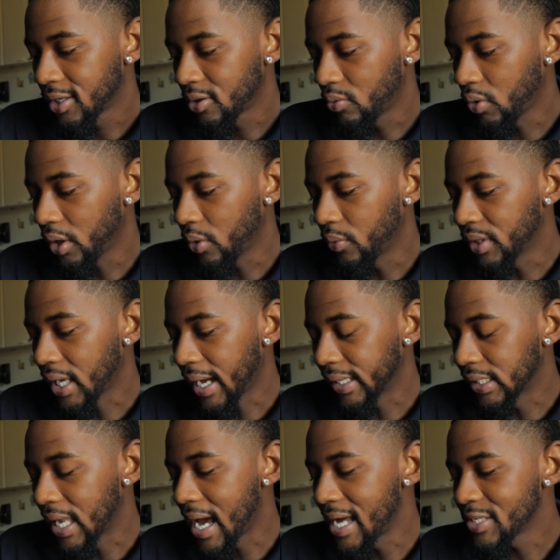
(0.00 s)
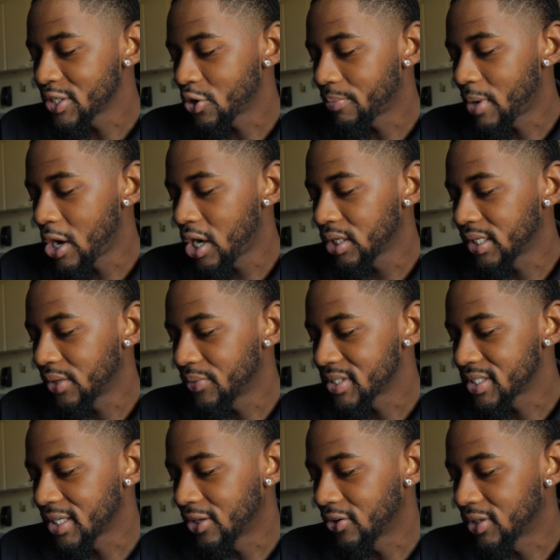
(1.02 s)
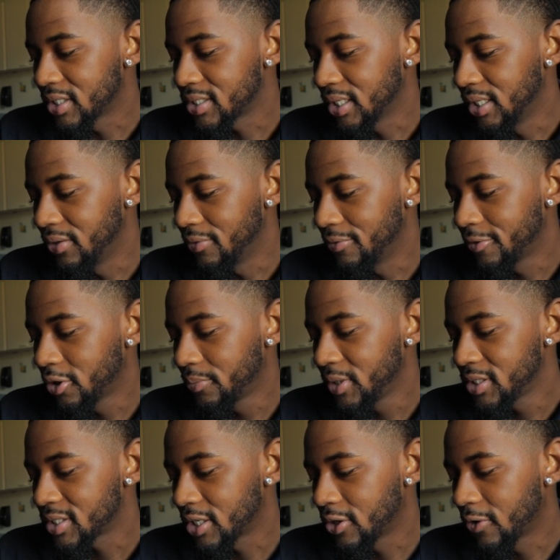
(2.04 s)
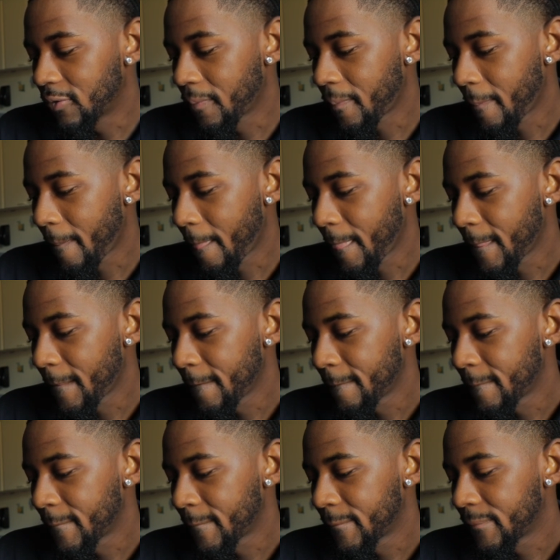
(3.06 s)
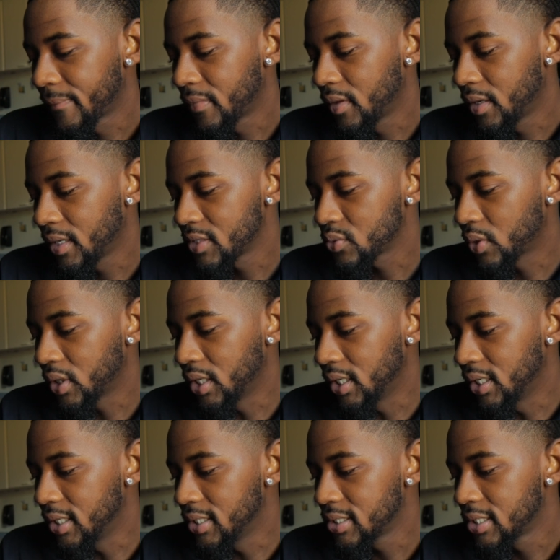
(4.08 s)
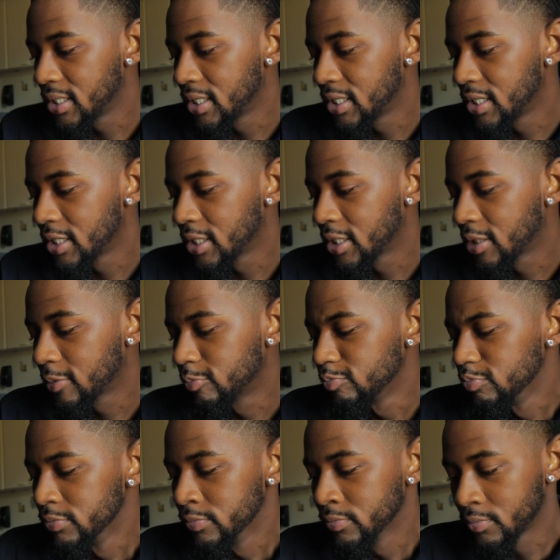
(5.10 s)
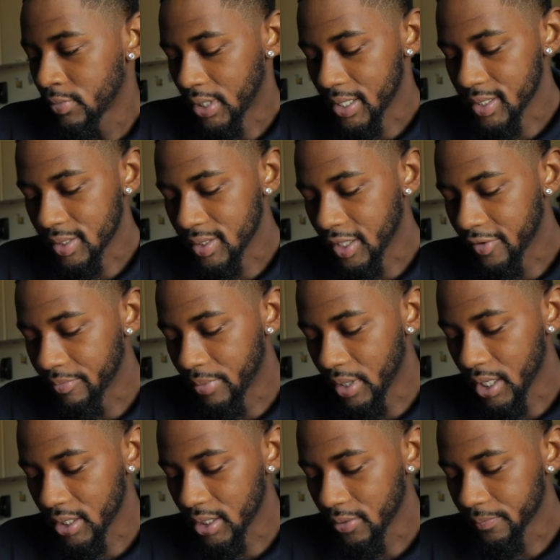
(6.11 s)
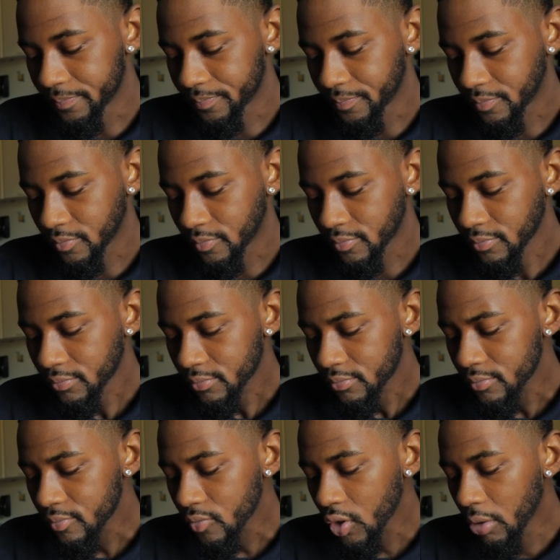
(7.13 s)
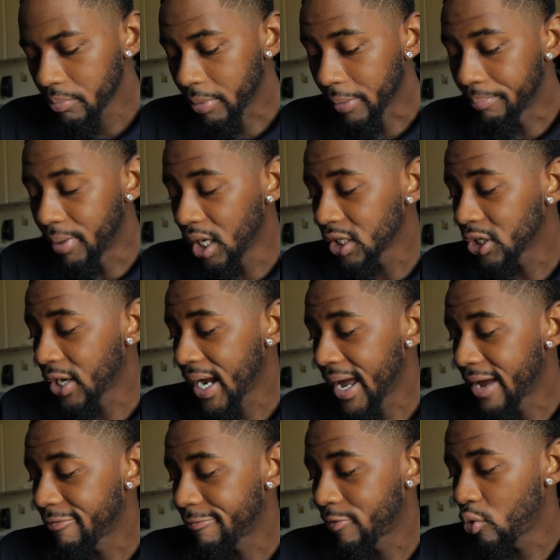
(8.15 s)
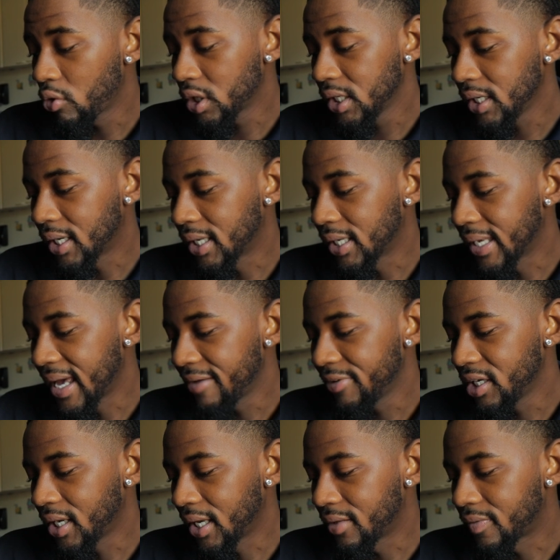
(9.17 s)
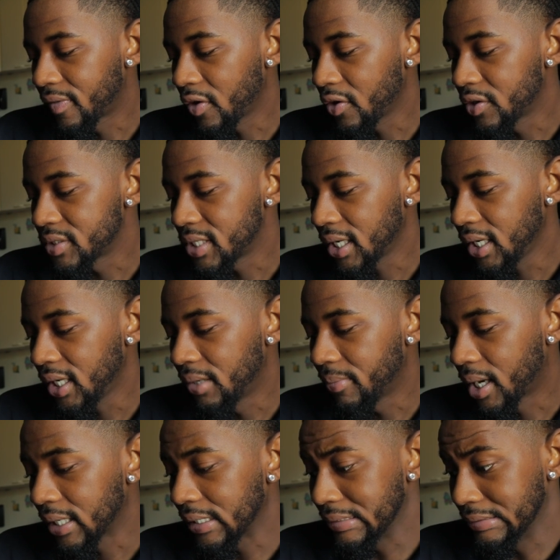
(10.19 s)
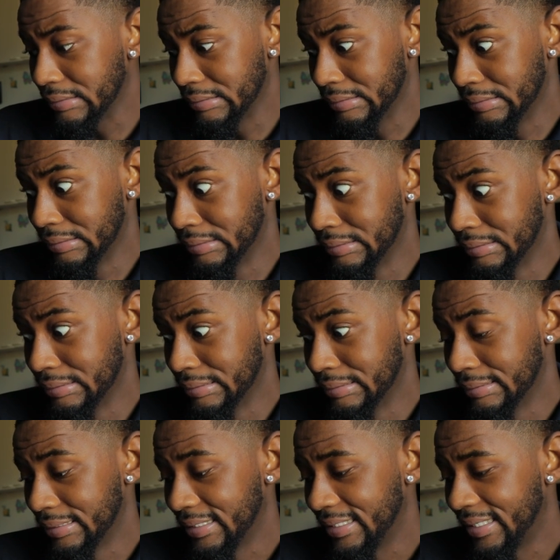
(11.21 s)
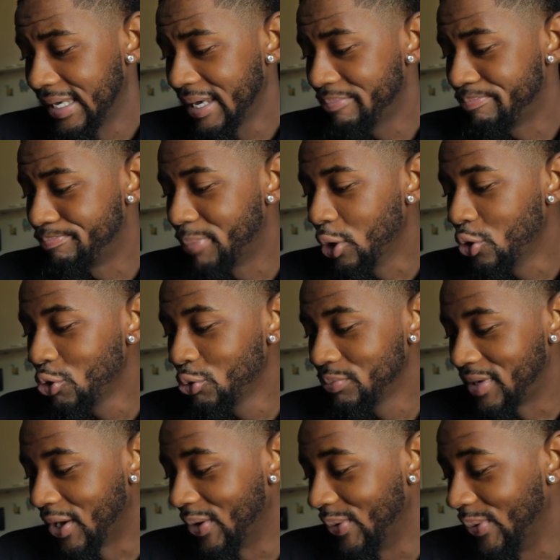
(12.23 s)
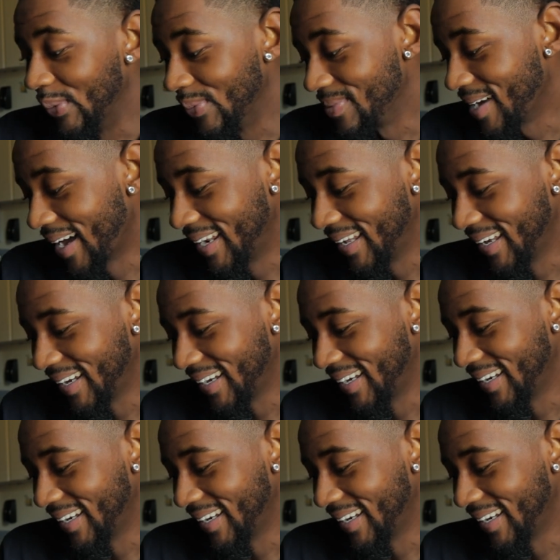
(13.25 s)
What, when like Lonzo Ball and him was still on the team, you feel me? So, here's what it is. That's a tough bucket. But Butler had 40, 11, and 13. Get boomed on.